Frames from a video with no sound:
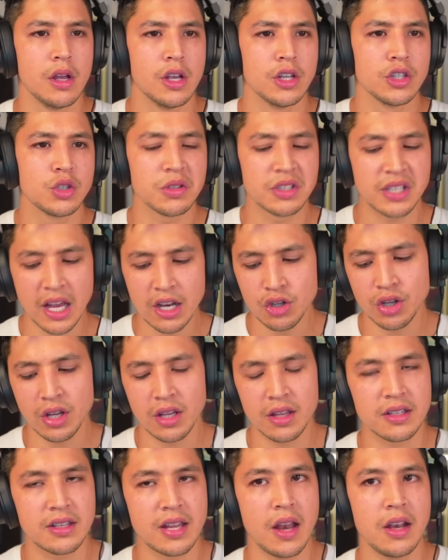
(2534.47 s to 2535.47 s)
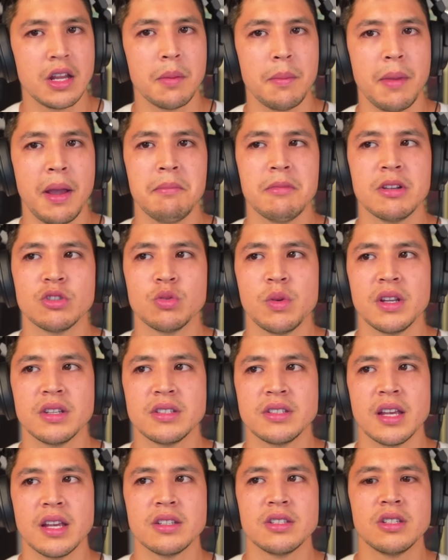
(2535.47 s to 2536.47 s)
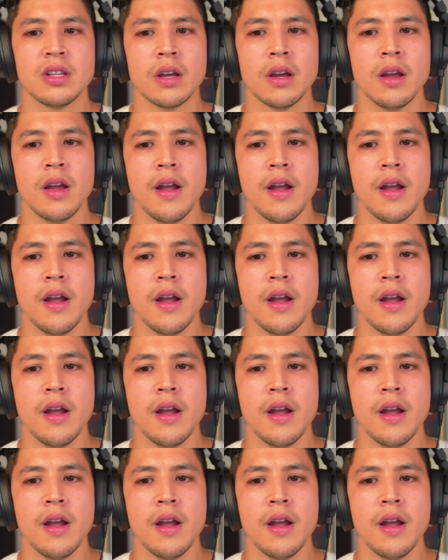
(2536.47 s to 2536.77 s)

So essentially in the 10 Commandments, when it says to